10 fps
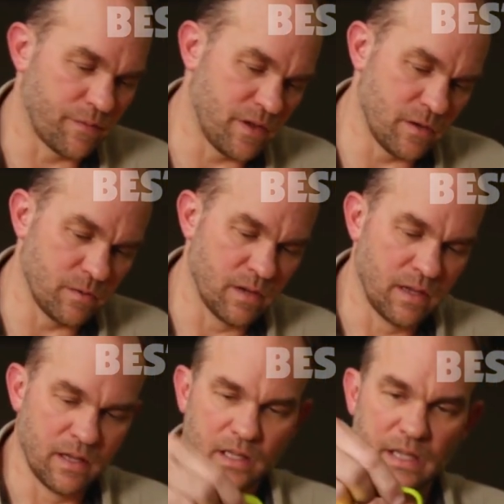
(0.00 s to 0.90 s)
if you
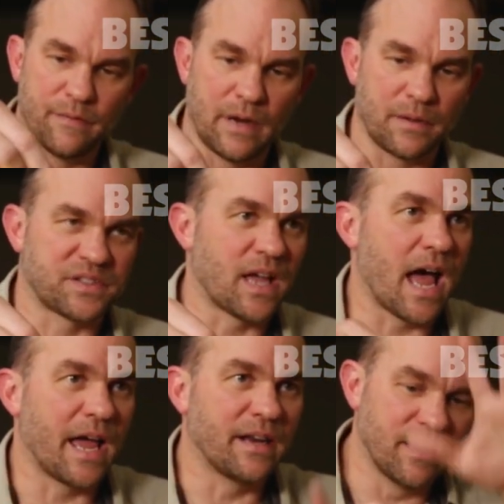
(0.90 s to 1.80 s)
leave it
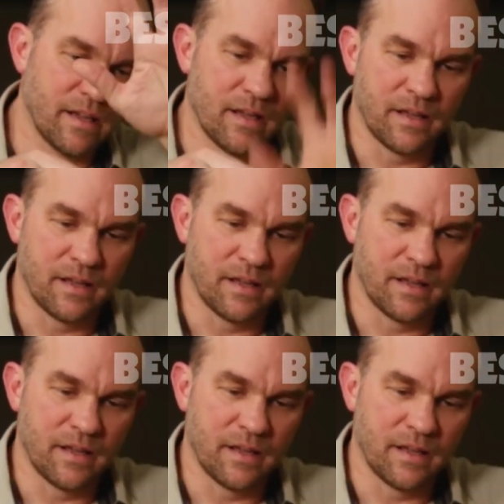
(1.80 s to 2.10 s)
outside,